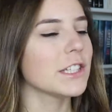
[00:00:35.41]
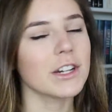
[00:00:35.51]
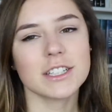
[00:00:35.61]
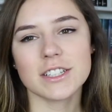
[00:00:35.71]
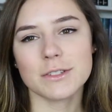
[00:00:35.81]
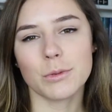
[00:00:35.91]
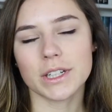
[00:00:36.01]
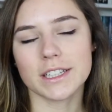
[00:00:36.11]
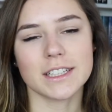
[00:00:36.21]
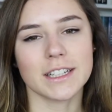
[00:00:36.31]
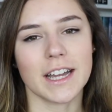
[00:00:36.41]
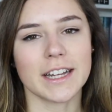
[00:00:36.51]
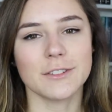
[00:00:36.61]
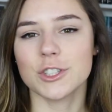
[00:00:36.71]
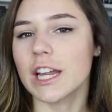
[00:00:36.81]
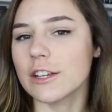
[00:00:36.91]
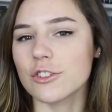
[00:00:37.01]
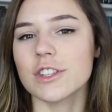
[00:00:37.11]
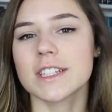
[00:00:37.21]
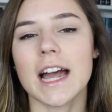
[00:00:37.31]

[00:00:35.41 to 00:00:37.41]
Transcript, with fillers: So I just wanted to kind of change the